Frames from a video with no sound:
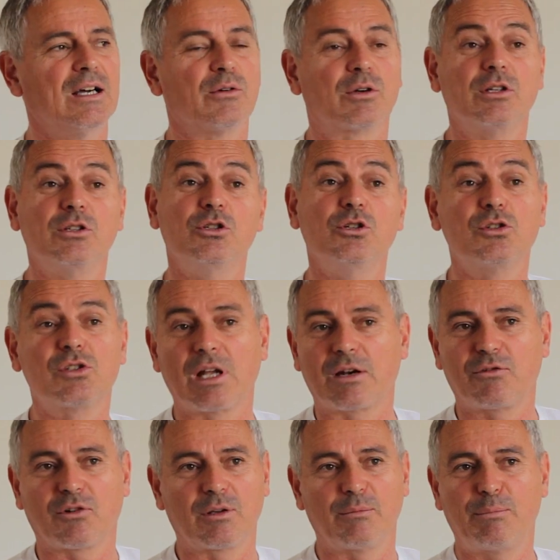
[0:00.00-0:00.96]
We can use
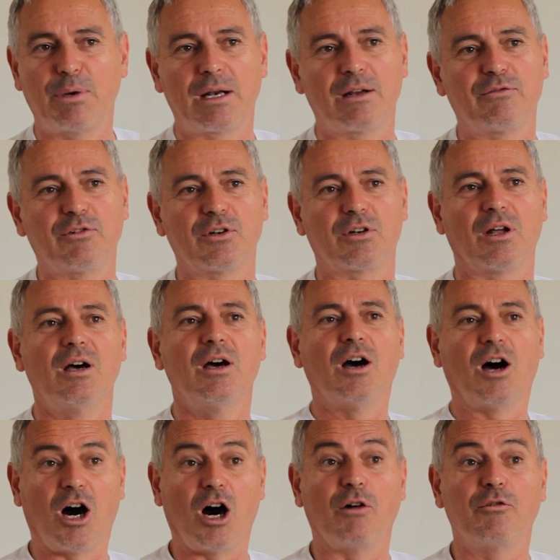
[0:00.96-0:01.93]
that for the benefit
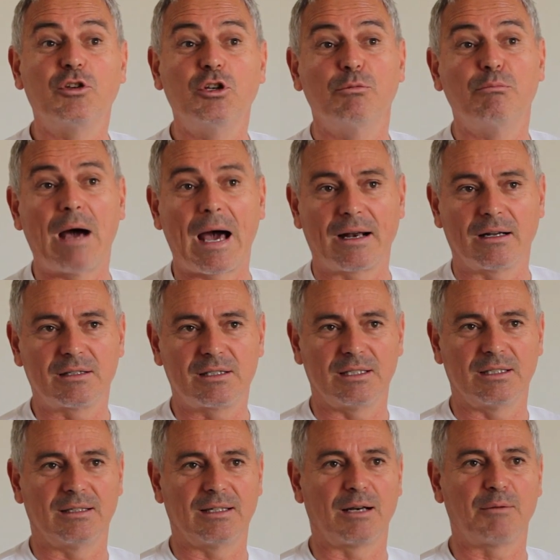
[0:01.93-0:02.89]
of
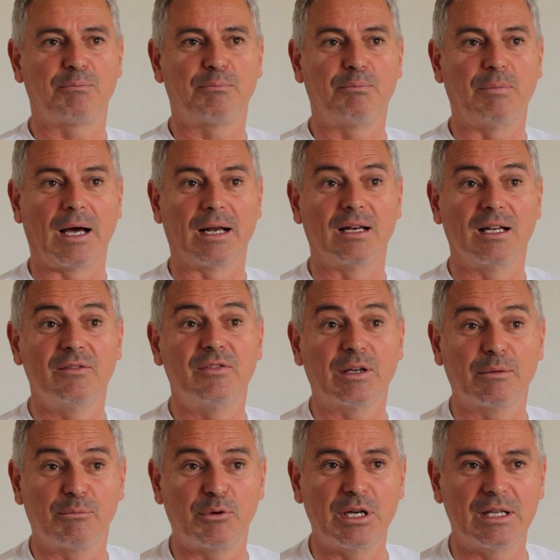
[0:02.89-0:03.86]
humanity and
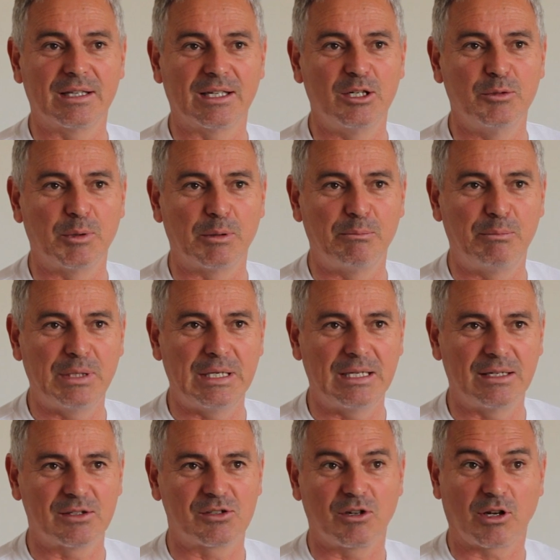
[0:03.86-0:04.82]
living, breathing human
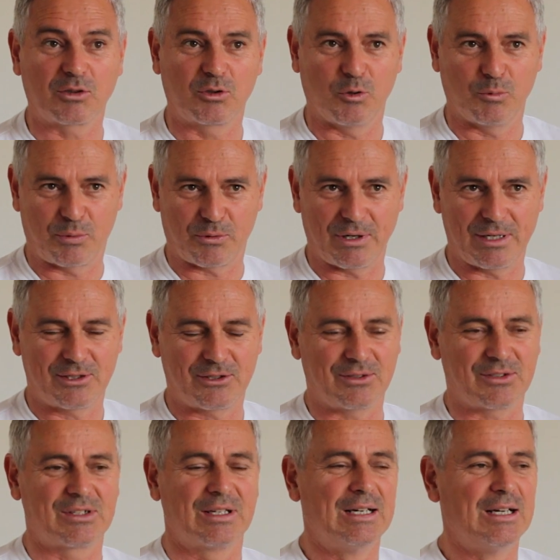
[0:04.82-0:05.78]
beings, not
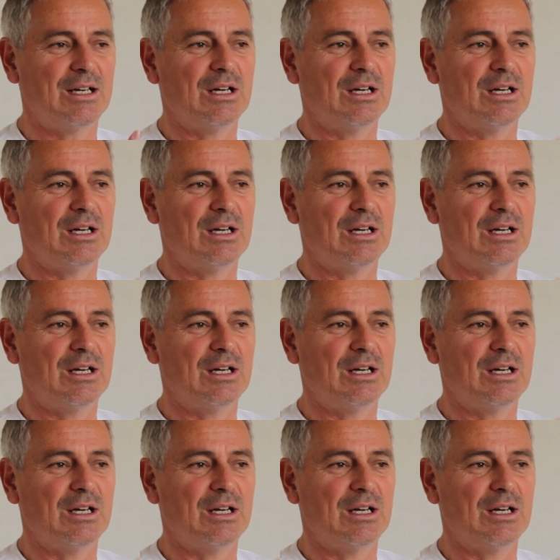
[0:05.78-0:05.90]
corporations.